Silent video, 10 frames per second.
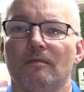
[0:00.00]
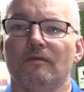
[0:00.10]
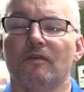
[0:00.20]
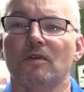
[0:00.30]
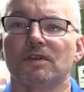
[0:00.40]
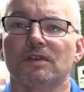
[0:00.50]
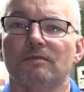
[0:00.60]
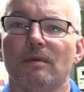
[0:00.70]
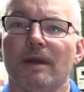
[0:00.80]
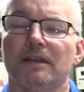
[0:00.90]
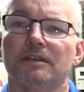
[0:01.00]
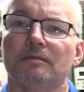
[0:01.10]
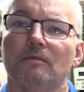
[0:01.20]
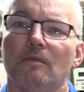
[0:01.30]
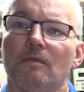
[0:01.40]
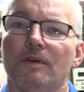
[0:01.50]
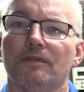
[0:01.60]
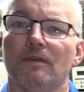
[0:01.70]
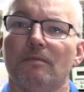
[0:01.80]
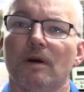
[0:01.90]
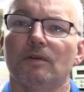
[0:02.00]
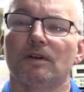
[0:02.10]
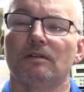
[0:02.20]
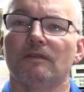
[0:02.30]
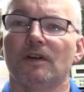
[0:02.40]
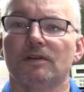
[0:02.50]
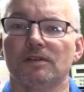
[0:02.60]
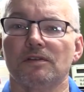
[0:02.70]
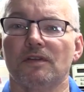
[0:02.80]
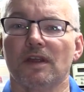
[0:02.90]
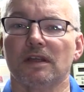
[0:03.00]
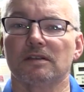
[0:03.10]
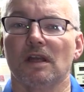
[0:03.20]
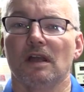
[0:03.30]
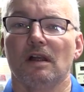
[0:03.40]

forces of momentum with the motor and various other things.